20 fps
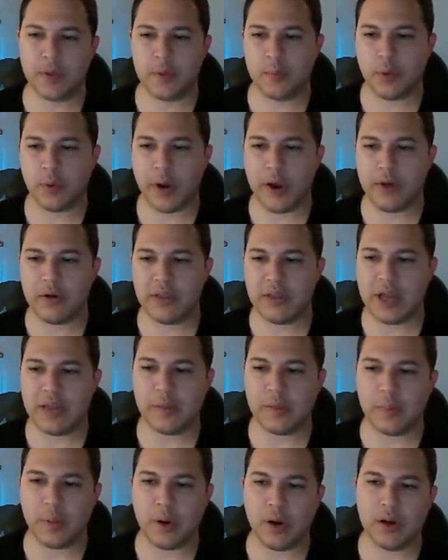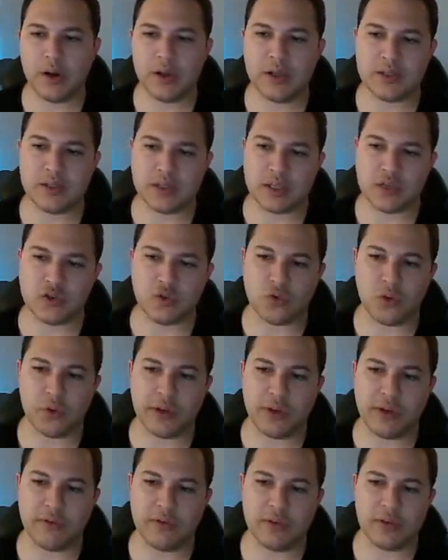Prior to that, the pawn is
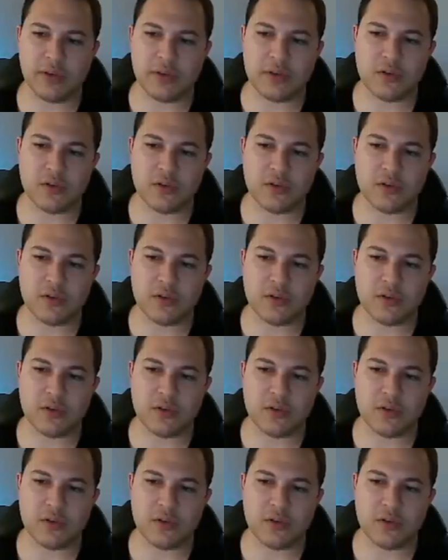controlling everything.